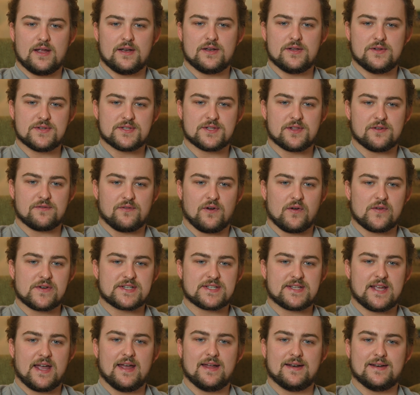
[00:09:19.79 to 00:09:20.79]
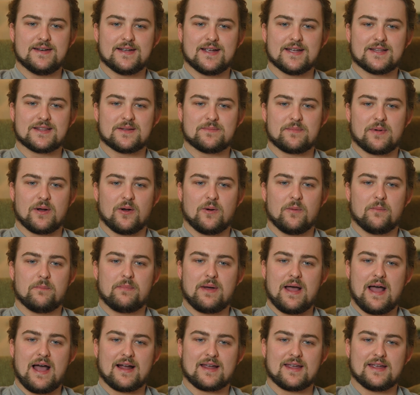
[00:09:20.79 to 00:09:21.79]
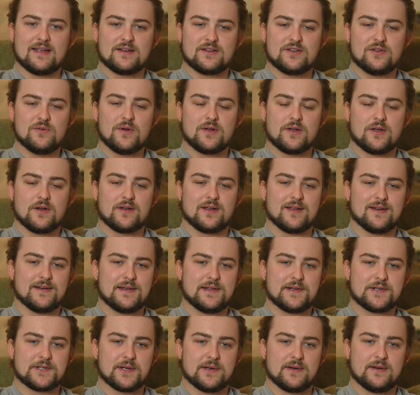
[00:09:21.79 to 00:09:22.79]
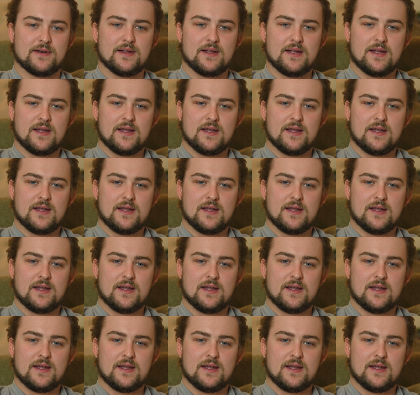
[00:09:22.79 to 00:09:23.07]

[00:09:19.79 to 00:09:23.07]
and used the first 10 to get the barrel back to a good condition.